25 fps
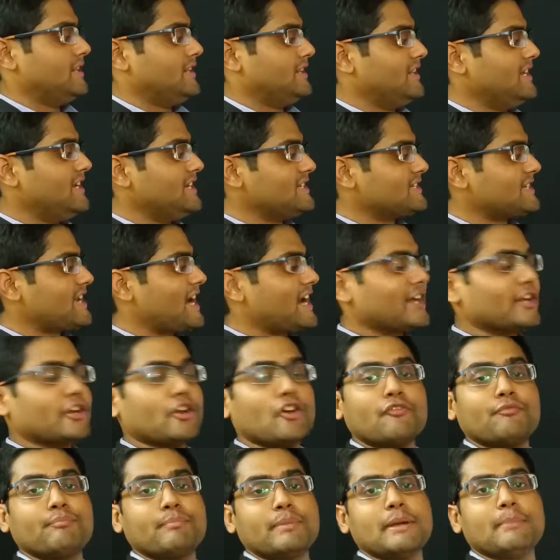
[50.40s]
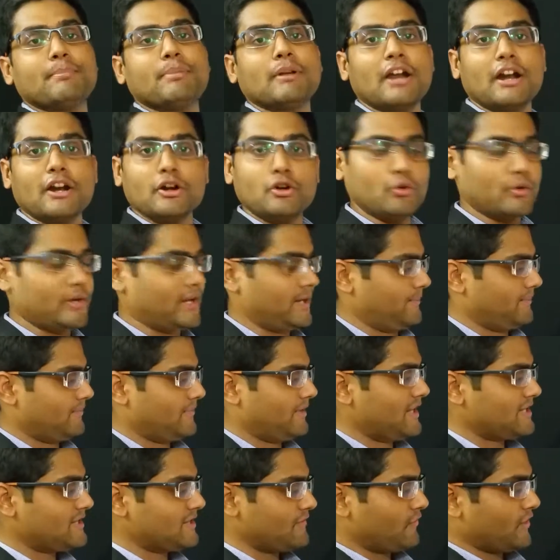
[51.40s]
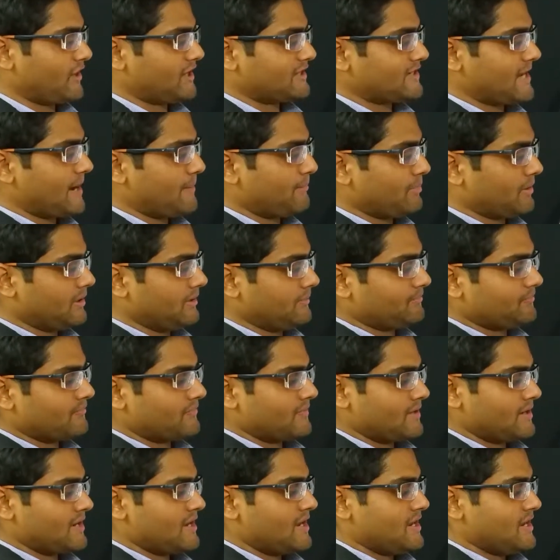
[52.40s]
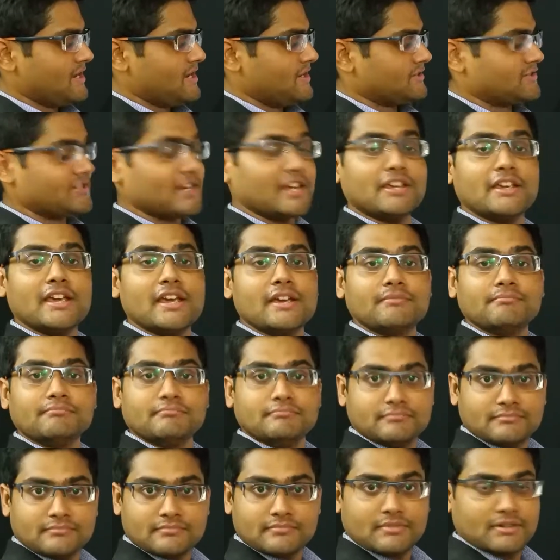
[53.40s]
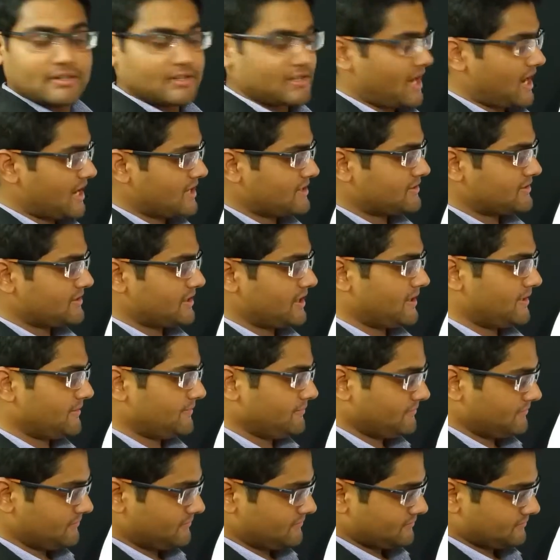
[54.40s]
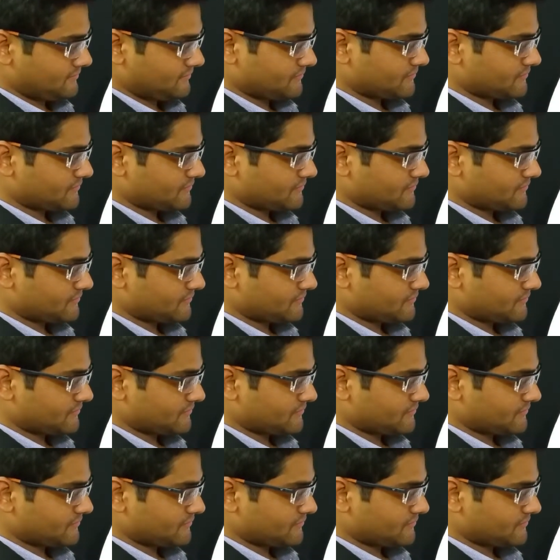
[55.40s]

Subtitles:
these category of people are doing. Let's say for example, singing, dancing,